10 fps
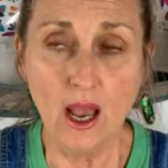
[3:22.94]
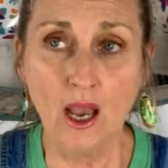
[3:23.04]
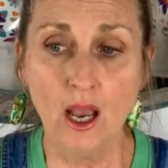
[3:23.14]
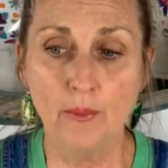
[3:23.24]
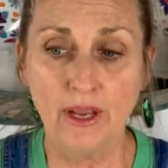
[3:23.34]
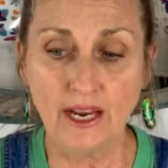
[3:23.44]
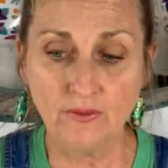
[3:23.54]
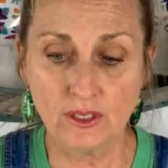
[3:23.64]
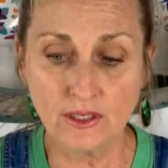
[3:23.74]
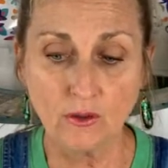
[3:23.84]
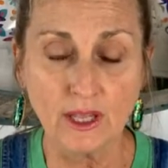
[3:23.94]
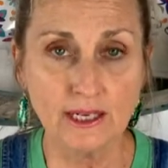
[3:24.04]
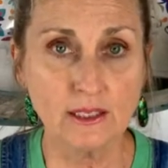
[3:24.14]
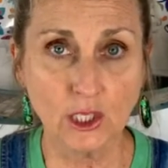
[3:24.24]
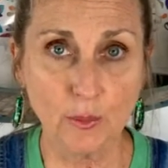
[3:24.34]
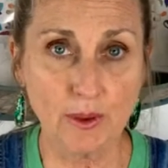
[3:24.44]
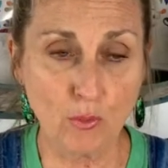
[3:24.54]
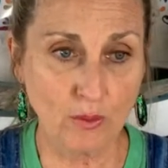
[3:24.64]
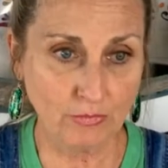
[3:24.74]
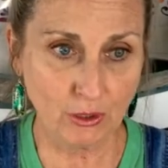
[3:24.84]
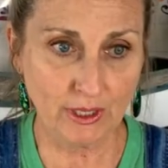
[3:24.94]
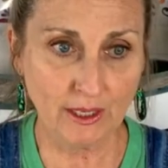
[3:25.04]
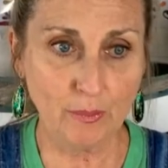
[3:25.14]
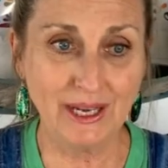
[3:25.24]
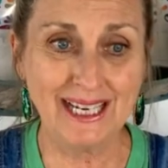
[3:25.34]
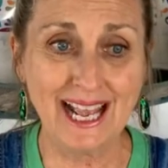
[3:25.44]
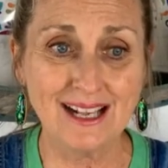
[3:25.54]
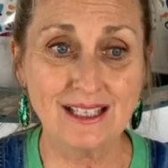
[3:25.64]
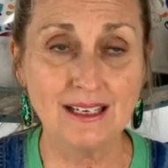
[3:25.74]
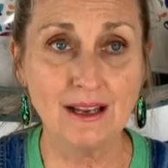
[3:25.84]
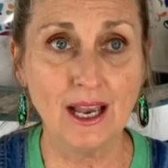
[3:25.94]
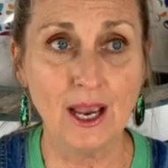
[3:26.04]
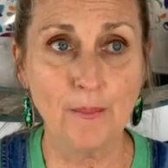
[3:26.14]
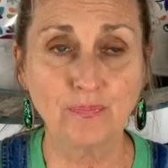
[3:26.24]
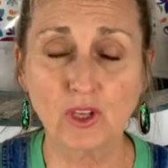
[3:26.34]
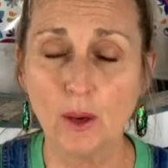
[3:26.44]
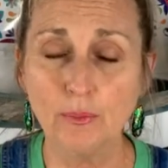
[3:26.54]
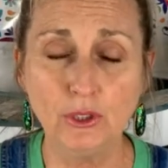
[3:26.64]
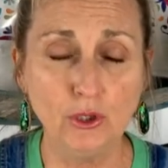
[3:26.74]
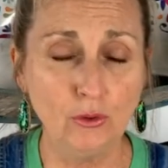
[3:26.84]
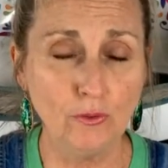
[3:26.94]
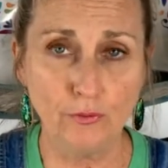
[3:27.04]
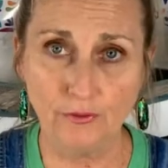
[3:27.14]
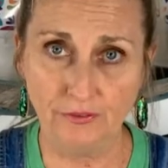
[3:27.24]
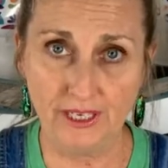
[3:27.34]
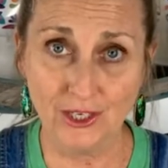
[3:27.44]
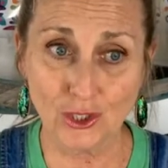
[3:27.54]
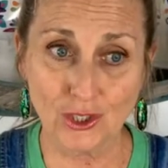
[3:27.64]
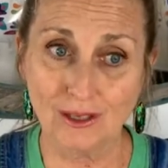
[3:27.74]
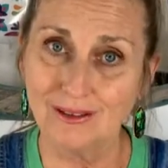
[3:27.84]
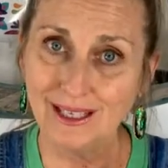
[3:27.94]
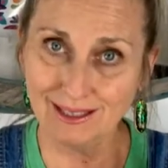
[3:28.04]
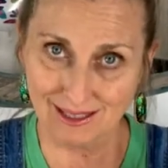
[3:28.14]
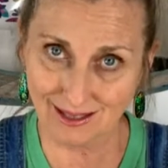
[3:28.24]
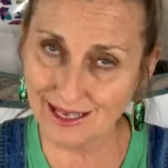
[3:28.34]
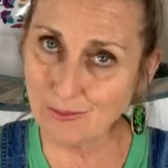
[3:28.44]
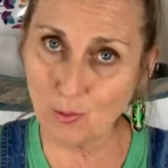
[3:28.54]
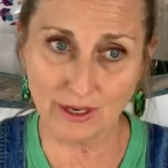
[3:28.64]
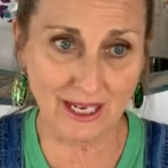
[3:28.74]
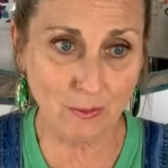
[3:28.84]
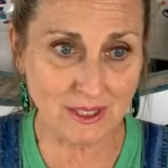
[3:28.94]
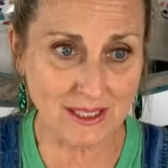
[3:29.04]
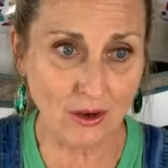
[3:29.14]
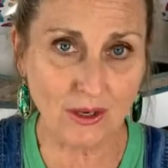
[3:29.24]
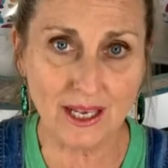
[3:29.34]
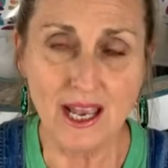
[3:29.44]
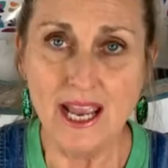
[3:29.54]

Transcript: um, and the silk line is a little bit more muted, but it has a, um, a beautiful finish it's like working with silk.